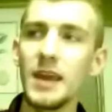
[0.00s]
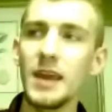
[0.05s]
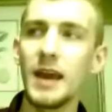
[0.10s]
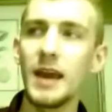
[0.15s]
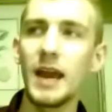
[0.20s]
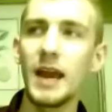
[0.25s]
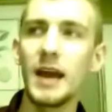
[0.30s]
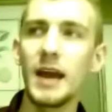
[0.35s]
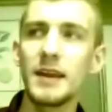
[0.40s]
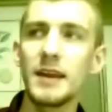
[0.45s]

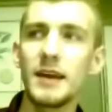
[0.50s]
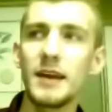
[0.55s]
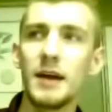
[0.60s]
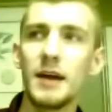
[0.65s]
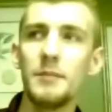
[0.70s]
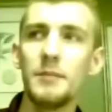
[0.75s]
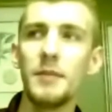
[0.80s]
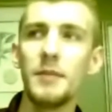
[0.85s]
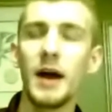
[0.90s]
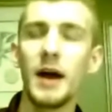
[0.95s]
And
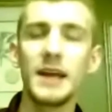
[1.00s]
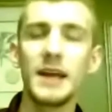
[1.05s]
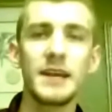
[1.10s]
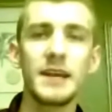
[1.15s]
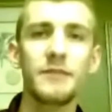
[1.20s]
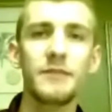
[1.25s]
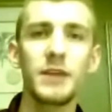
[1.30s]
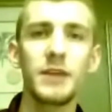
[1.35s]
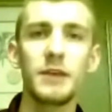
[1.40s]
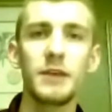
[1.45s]
I
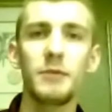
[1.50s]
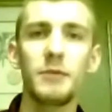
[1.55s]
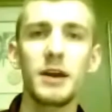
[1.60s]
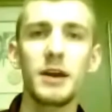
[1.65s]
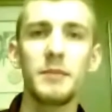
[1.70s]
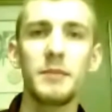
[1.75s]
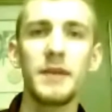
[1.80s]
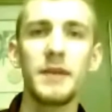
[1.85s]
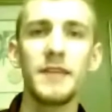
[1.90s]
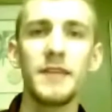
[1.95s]
definitely
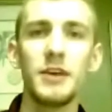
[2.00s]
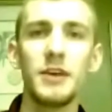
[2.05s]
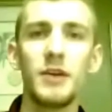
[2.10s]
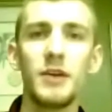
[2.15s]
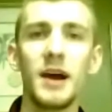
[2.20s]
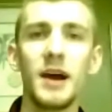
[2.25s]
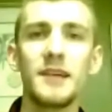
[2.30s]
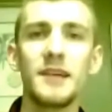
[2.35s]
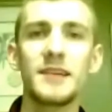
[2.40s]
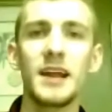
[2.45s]
recommend that you
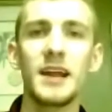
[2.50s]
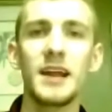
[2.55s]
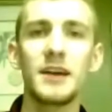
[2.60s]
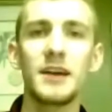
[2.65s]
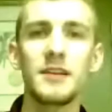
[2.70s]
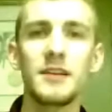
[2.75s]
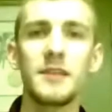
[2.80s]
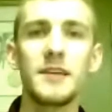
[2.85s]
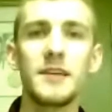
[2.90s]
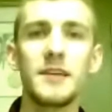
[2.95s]
guys get out
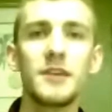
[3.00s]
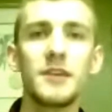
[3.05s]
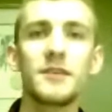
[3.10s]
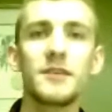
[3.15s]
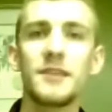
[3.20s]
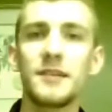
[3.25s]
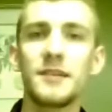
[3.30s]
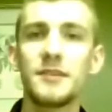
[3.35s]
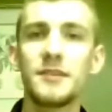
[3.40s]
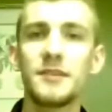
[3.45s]
to the theaters
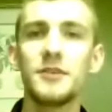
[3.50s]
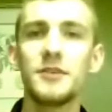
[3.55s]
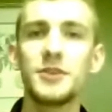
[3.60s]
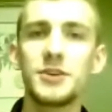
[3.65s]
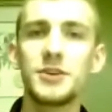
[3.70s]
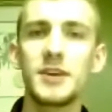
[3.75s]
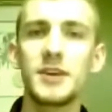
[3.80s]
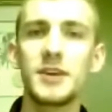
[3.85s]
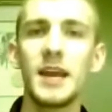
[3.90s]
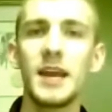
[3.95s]
as soon as
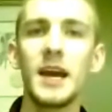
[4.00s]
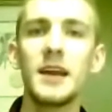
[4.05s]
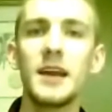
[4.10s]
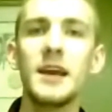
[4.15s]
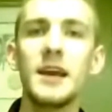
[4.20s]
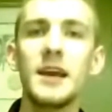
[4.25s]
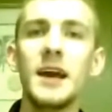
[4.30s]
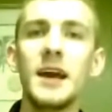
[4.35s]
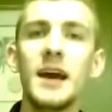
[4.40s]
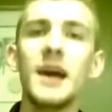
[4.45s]
you
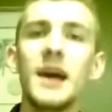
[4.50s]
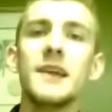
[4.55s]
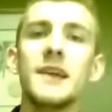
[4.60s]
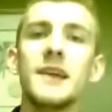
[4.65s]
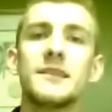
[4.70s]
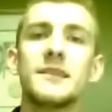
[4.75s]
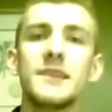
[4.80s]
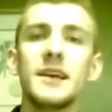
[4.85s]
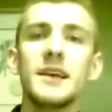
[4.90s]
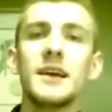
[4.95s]
can and
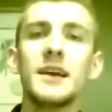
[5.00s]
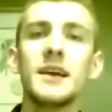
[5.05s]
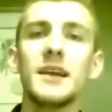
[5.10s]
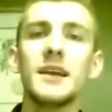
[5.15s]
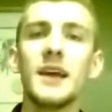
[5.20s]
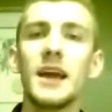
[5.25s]
see it.